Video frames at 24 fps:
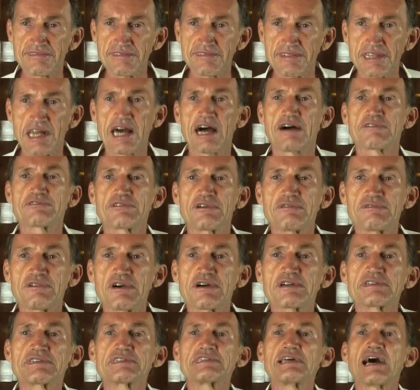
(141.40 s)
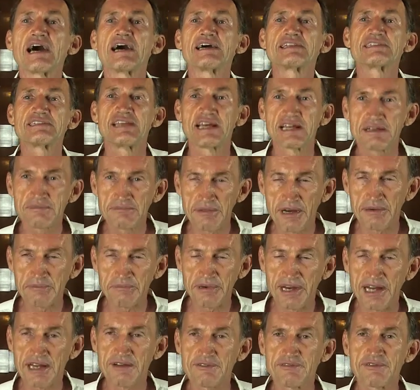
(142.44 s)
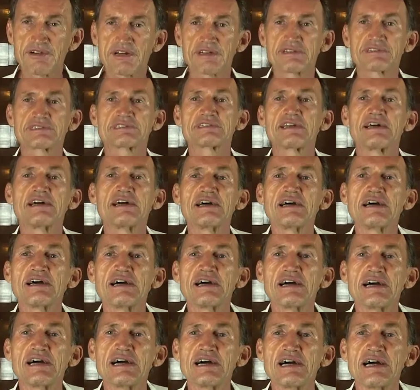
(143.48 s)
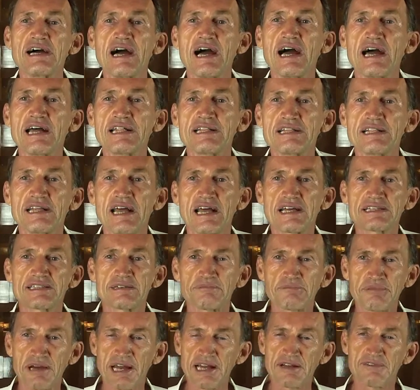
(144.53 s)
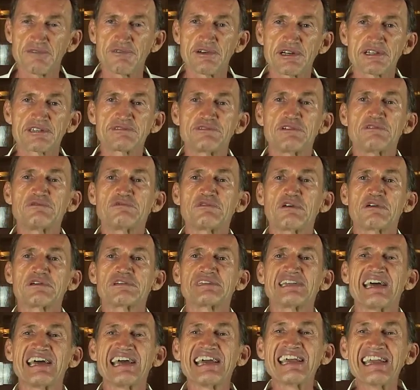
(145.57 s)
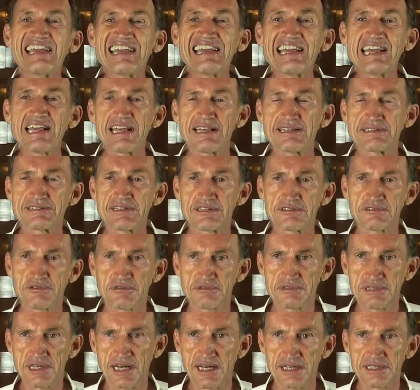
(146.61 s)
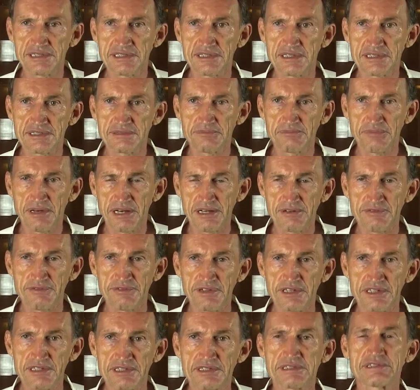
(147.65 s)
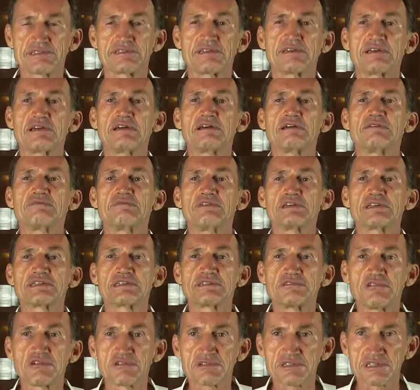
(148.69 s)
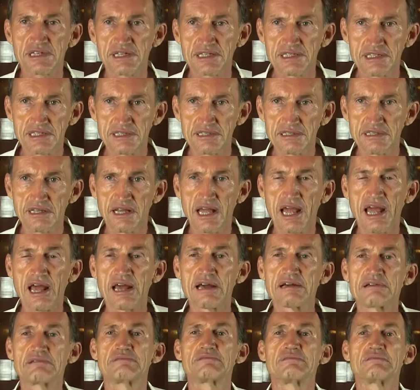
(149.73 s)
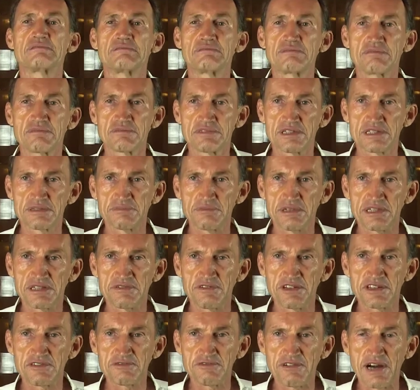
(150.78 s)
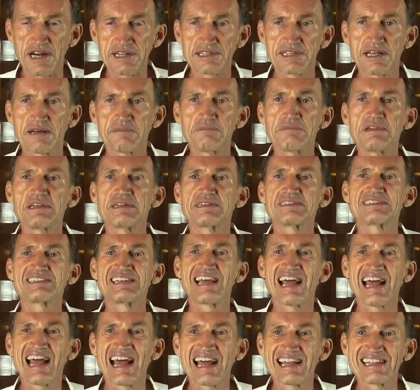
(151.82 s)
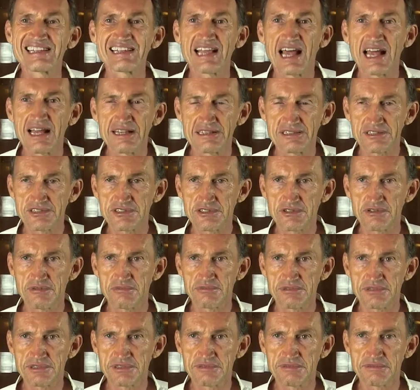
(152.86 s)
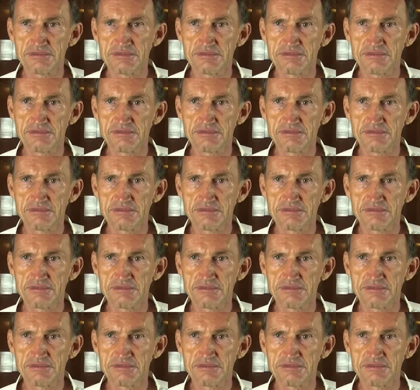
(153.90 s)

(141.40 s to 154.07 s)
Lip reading: And afterwards I take my breakfast, and as a breakfast we want an easy to digest breakfast with nutrition, which means with vitamins and enzymes.